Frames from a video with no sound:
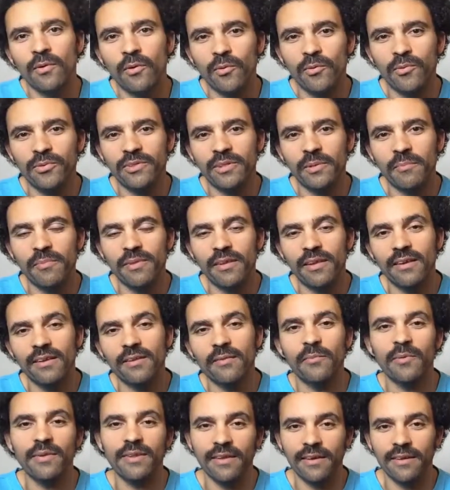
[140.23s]
Or something
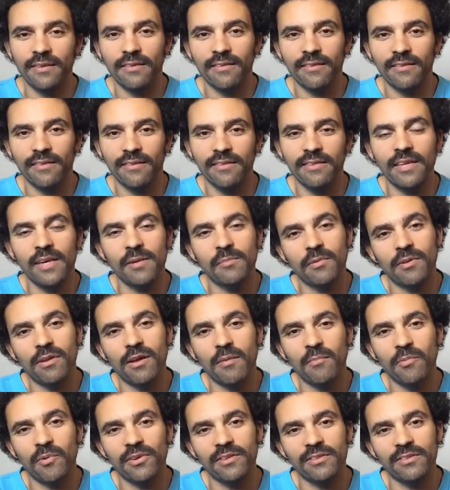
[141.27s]
without the terrible
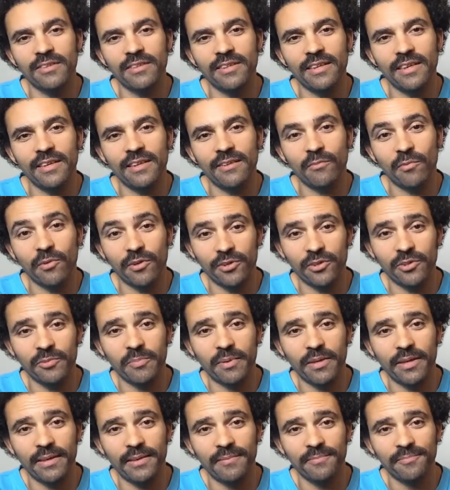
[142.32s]
harmonics at the end of what I just
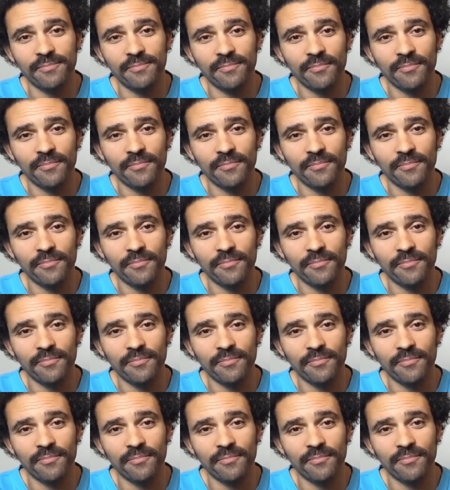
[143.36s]
played.